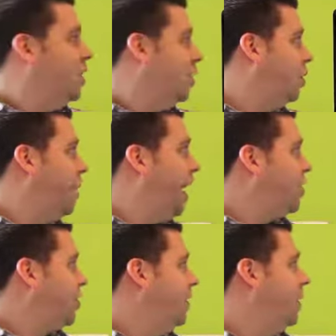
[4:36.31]
So
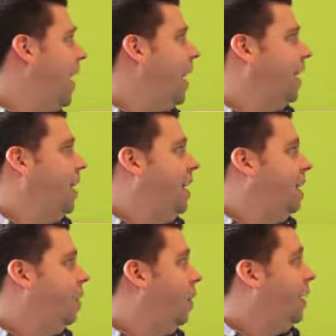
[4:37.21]
imagine that,
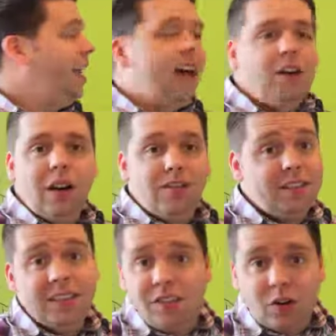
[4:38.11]
again, you have
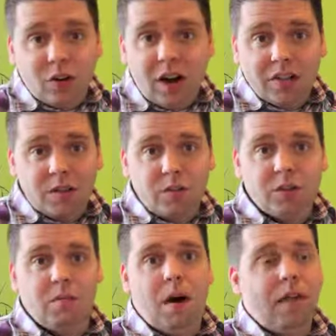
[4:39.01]
600
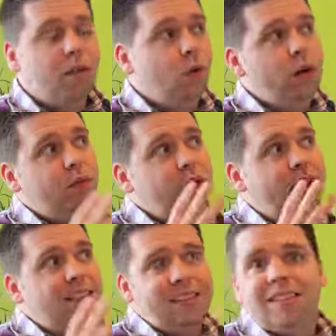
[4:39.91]
customers a month. What if we
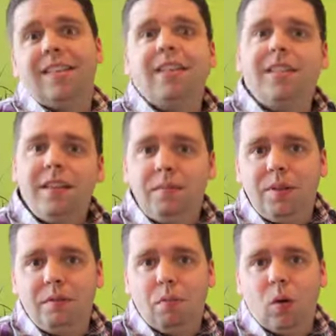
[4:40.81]
had 60
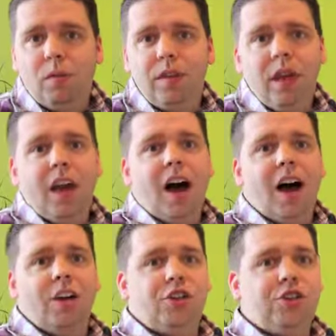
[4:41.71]
people
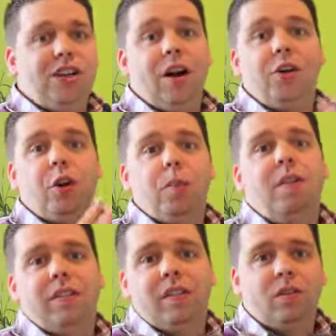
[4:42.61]
share your
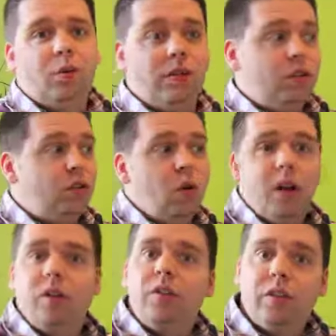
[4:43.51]
business with
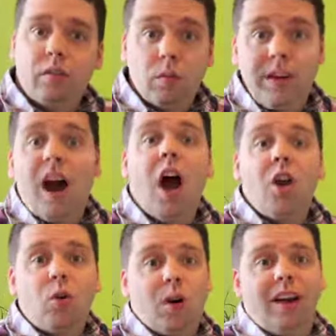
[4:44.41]
200 to
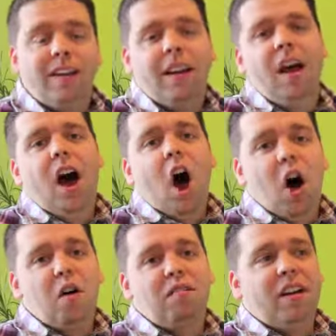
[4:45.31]
300
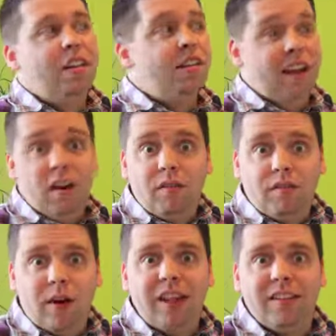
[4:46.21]
of their
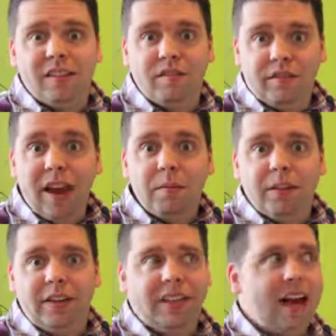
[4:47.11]
friends and
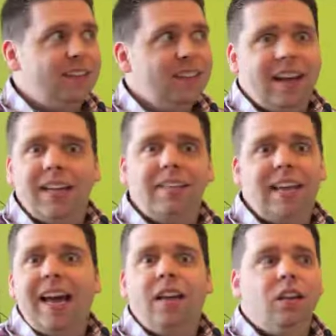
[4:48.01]
family? That's like
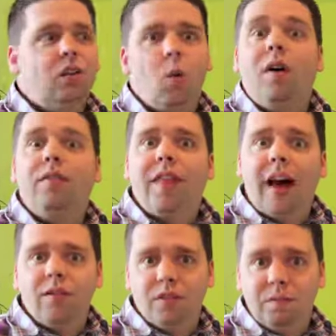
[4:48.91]
10,
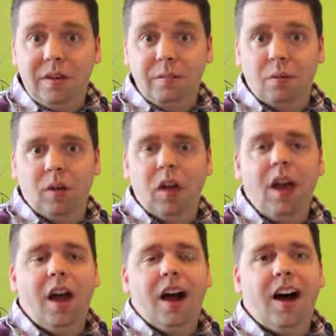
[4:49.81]
12,000
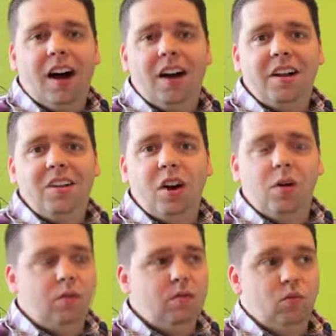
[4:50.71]
people,
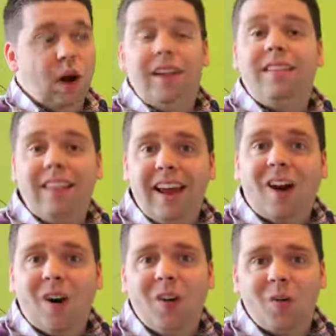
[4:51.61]
right
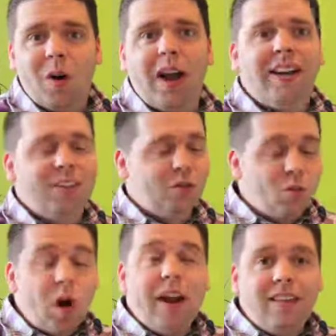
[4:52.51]
there,
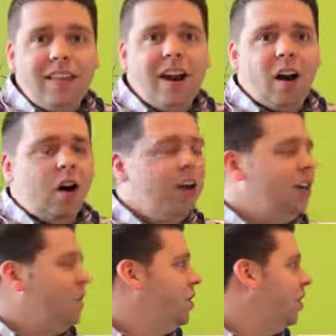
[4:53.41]
right there.
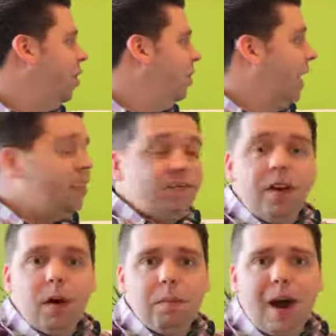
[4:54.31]
So that's
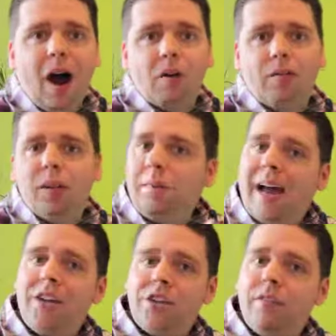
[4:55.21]
very powerful.
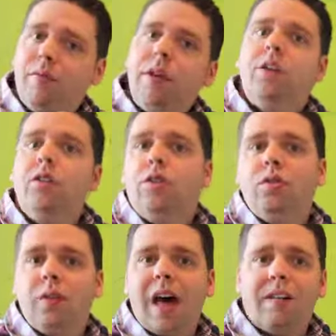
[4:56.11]
Imagine if we could
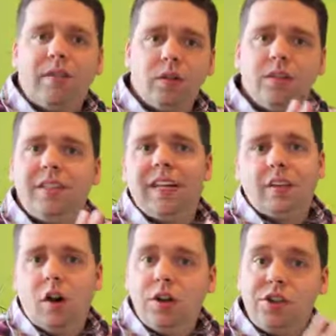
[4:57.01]
do that, if there was a
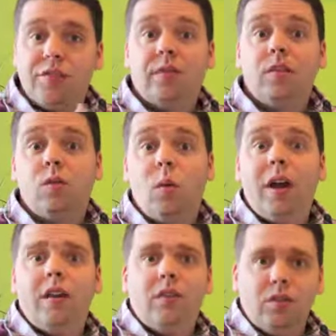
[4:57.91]
technology, if there's a
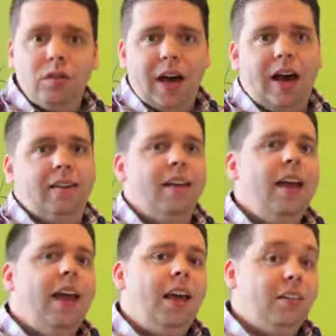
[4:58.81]
way to do that.
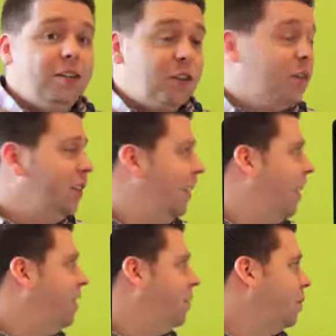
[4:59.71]
And there certainly
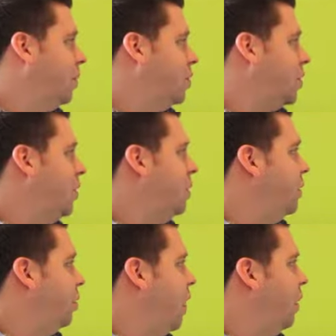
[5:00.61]
is. I'm going to show you
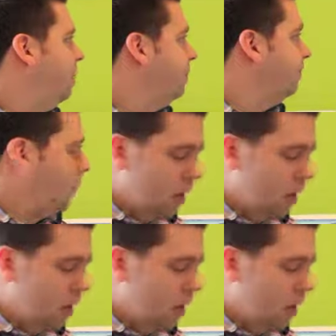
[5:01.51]
as well.